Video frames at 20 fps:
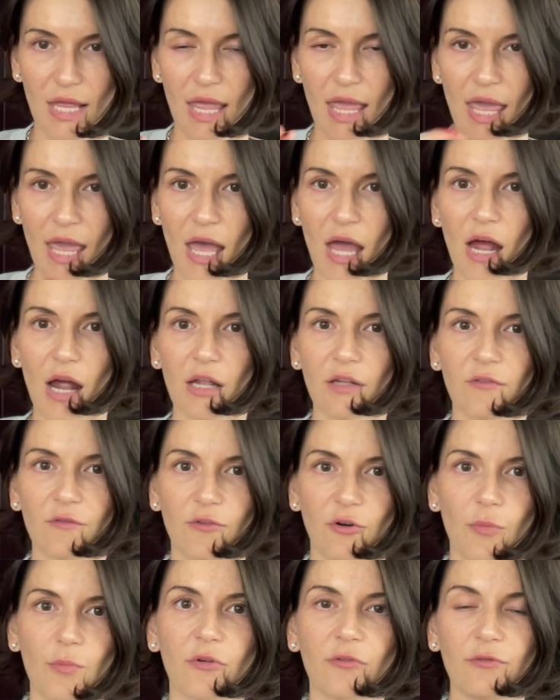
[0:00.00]
and
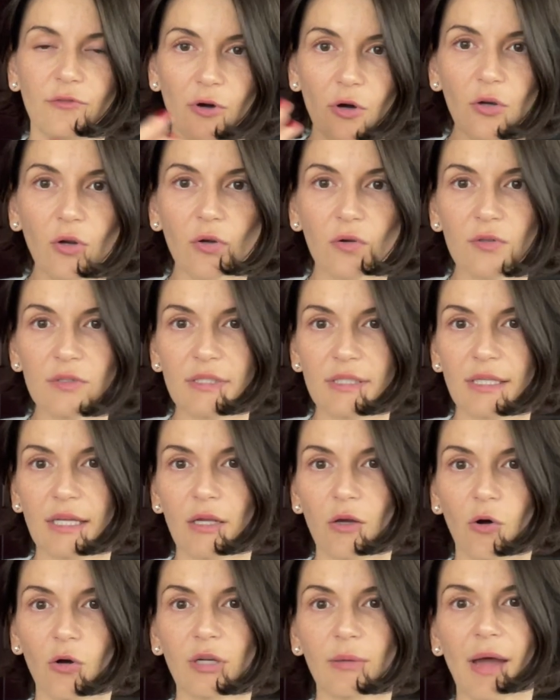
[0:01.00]
from your photos they
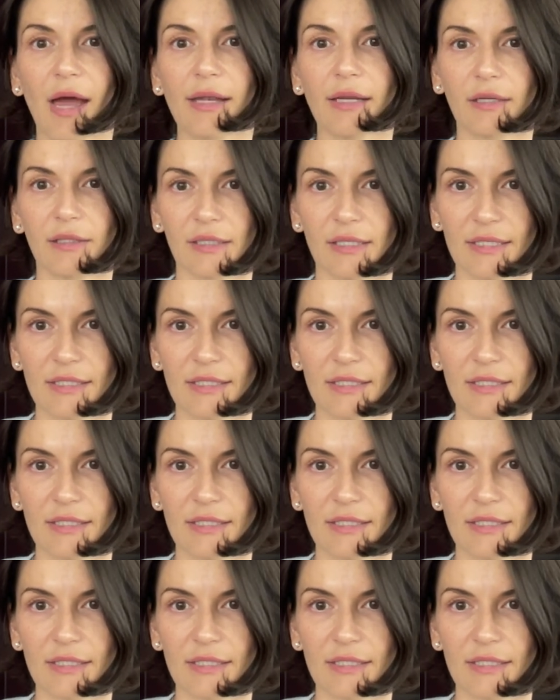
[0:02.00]
automatically